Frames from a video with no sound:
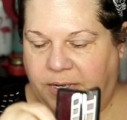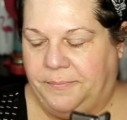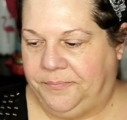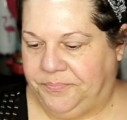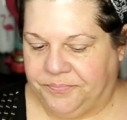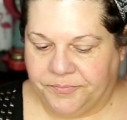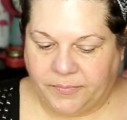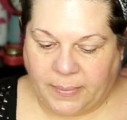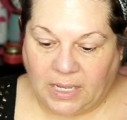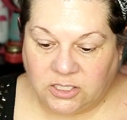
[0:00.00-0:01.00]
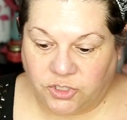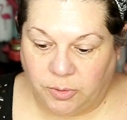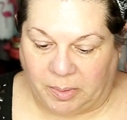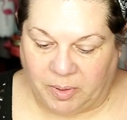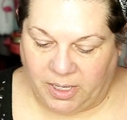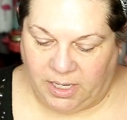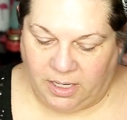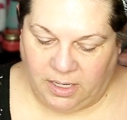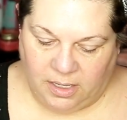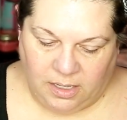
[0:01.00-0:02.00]
But it's super
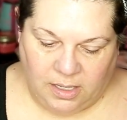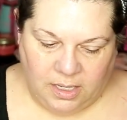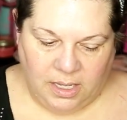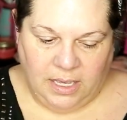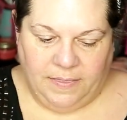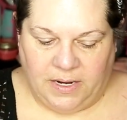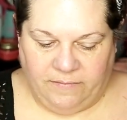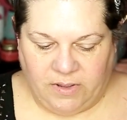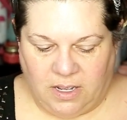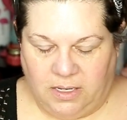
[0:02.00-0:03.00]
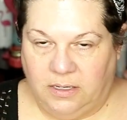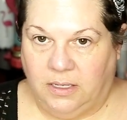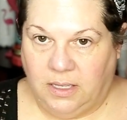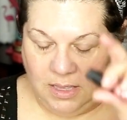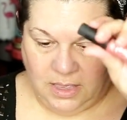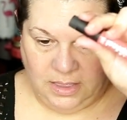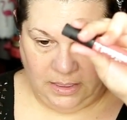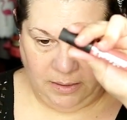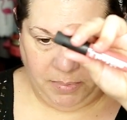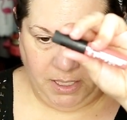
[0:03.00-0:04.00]
pretty. And then I've got
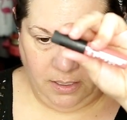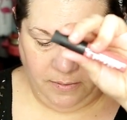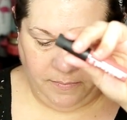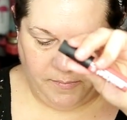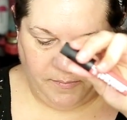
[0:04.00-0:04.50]
Lippy,